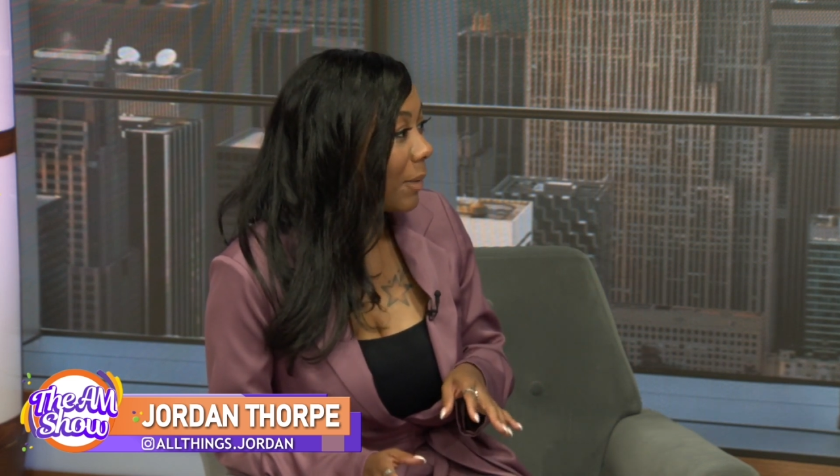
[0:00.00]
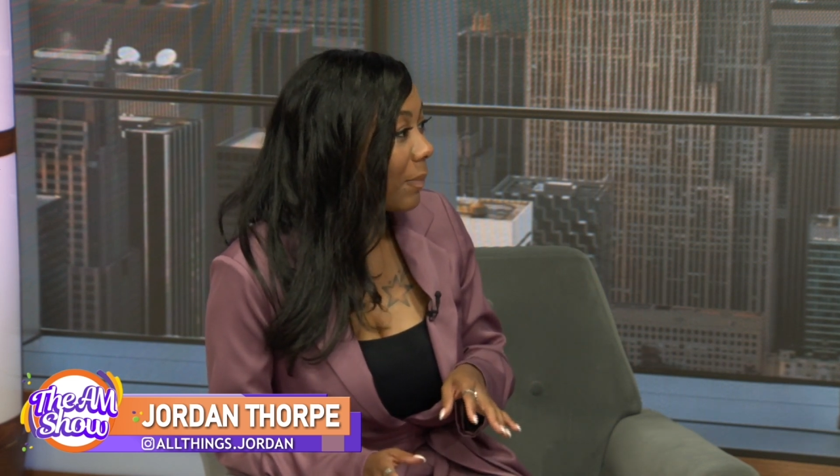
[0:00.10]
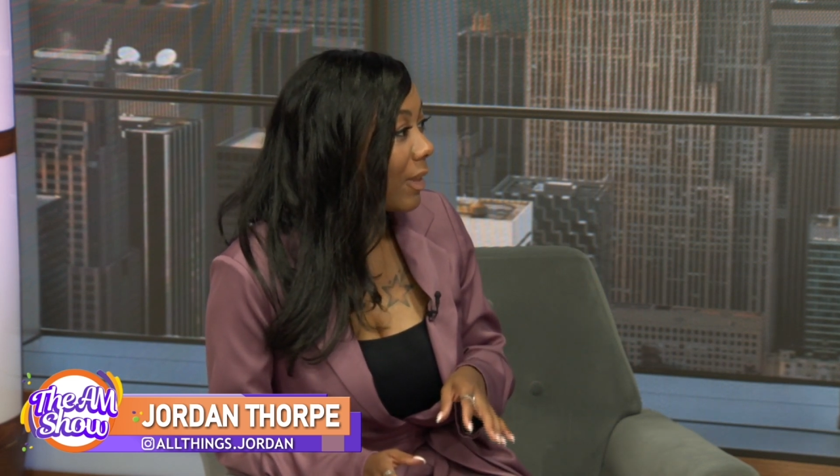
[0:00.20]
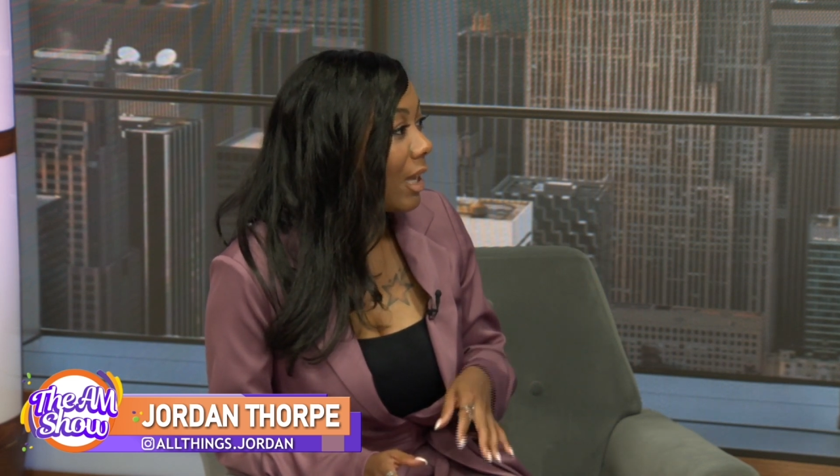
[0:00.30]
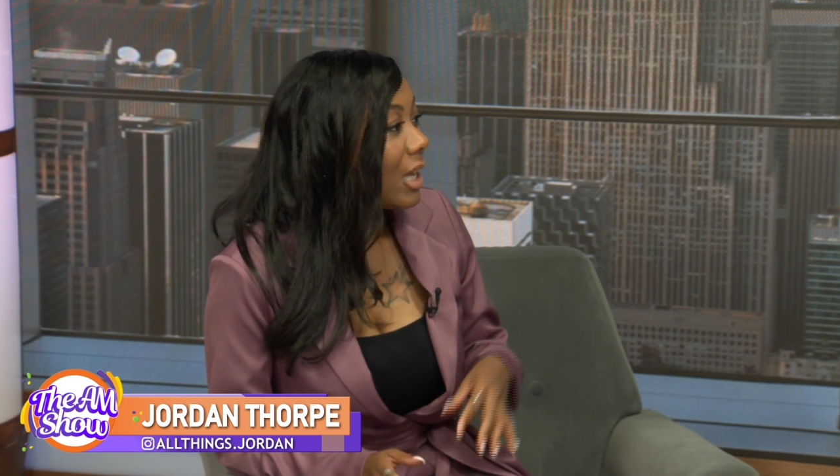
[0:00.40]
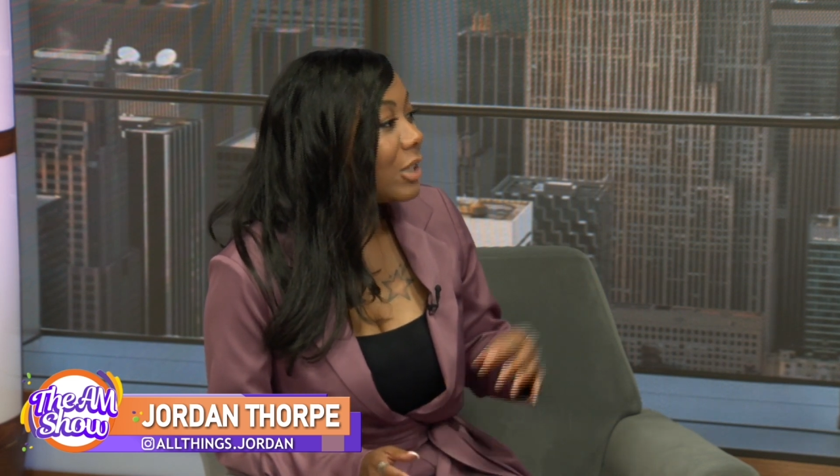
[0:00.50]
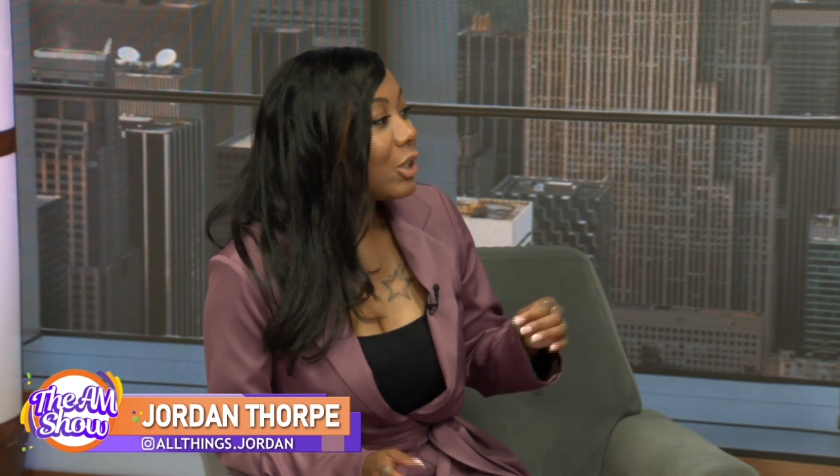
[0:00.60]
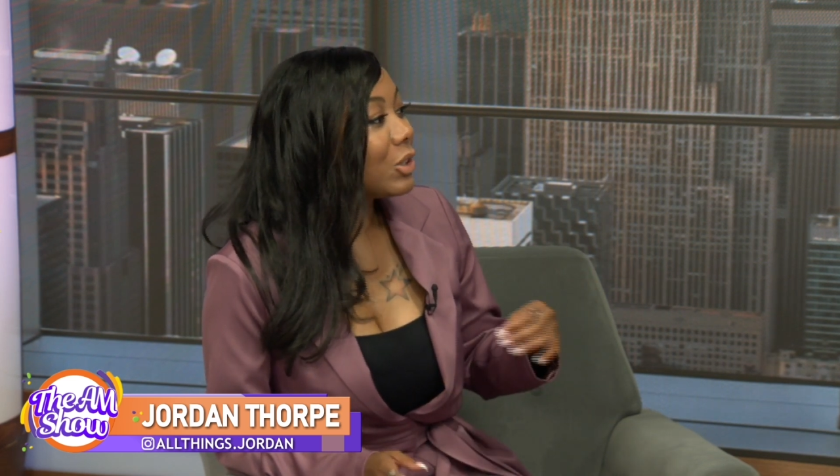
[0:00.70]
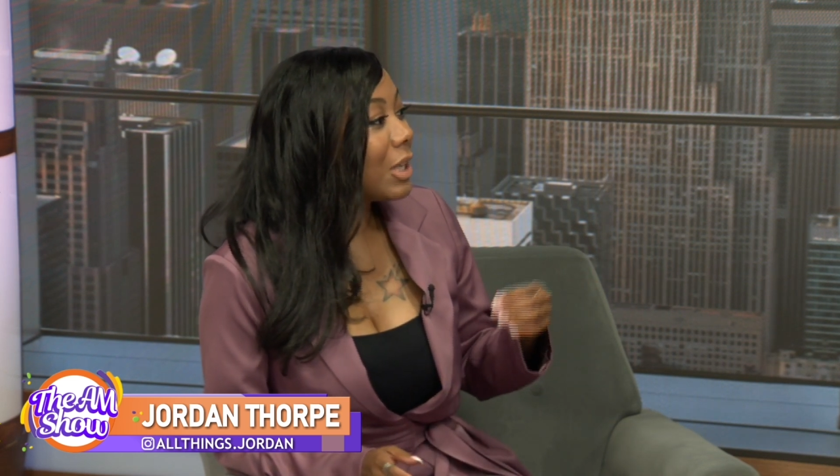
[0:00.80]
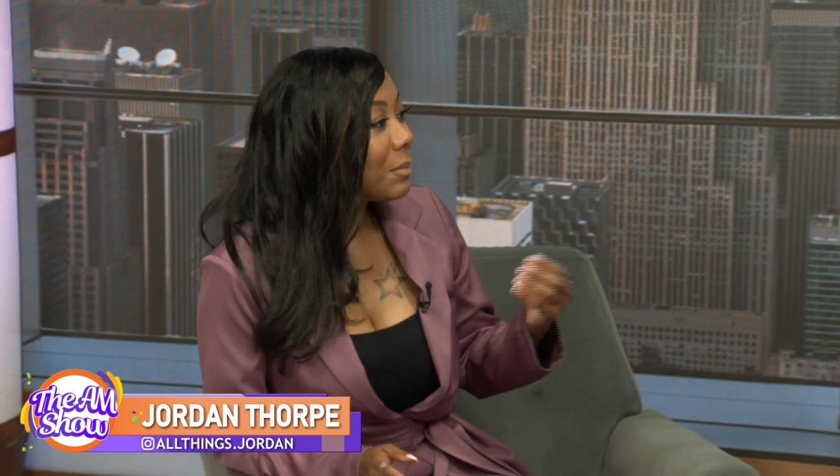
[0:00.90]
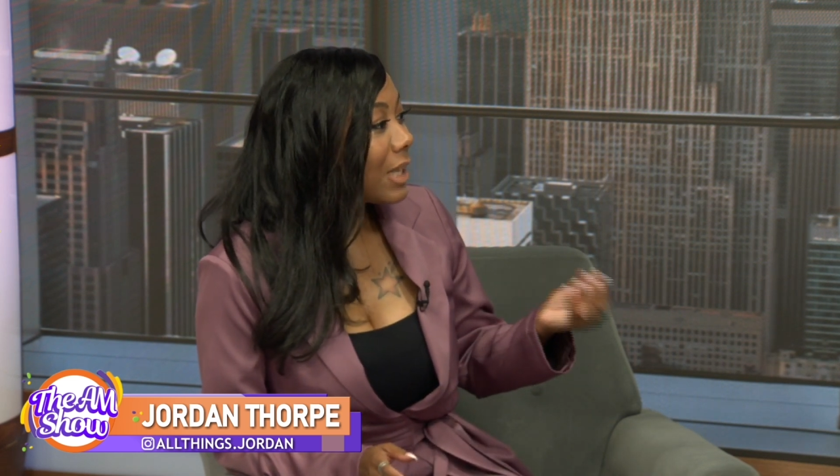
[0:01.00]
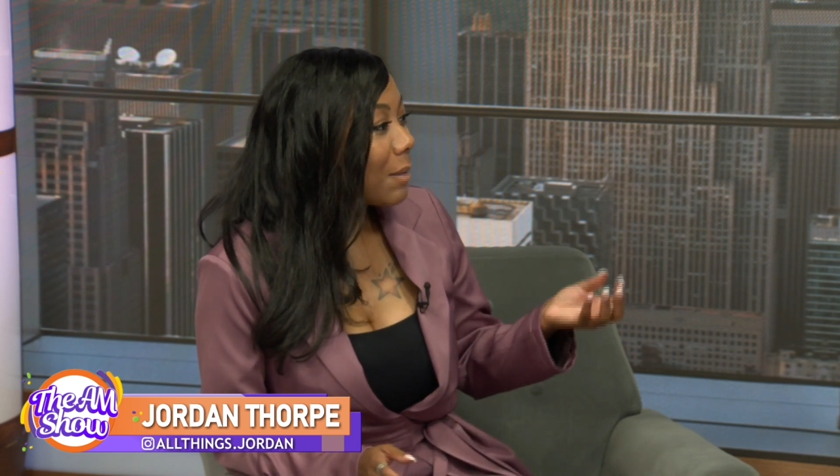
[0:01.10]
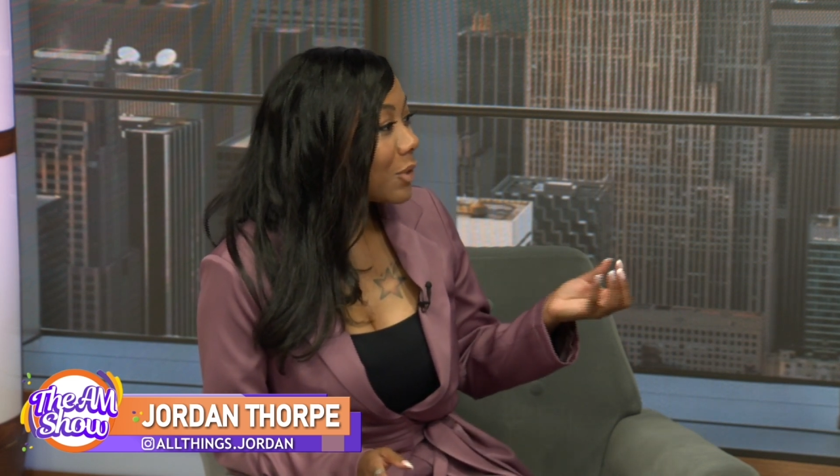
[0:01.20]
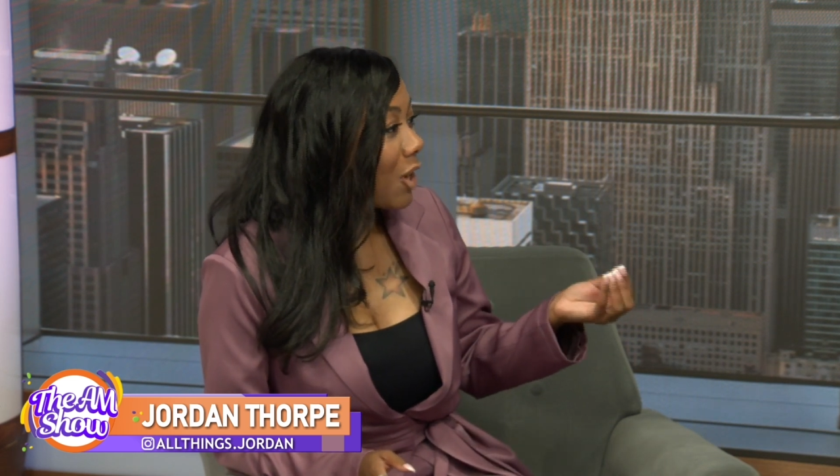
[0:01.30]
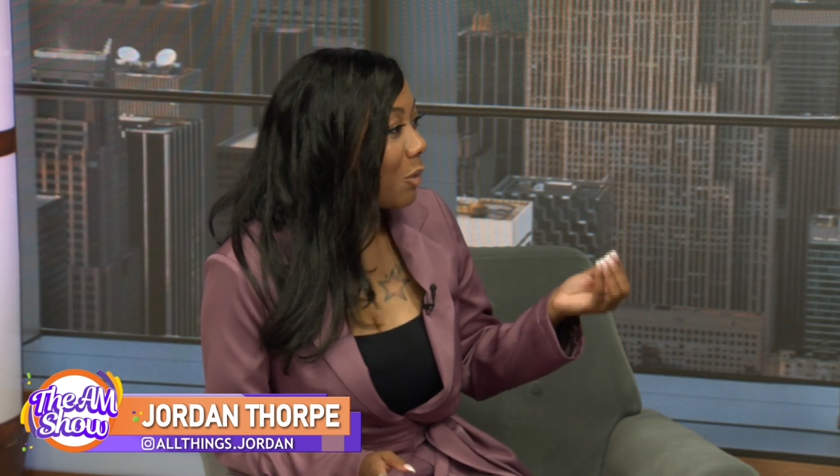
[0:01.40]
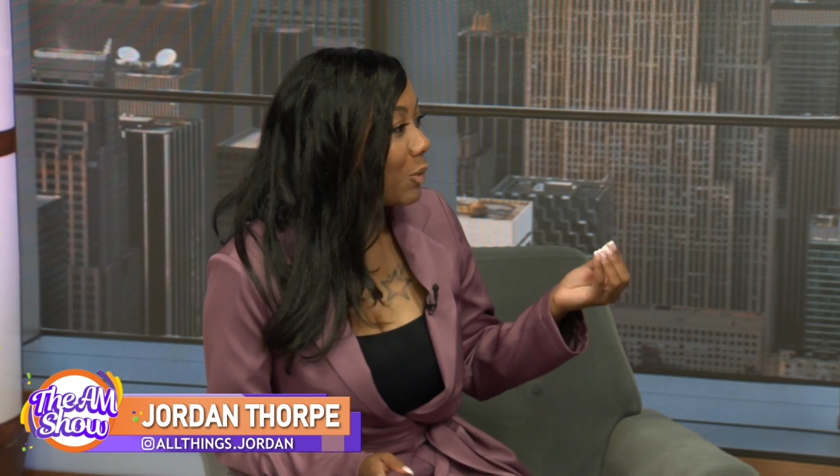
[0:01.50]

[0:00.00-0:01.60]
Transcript: Mm. So sometimes God